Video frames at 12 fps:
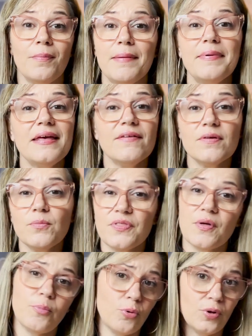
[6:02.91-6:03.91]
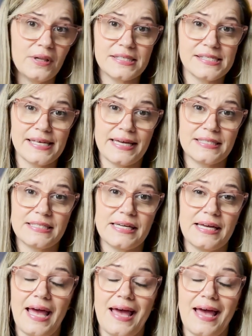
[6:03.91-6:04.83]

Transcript: maybe even with a pool in Santee,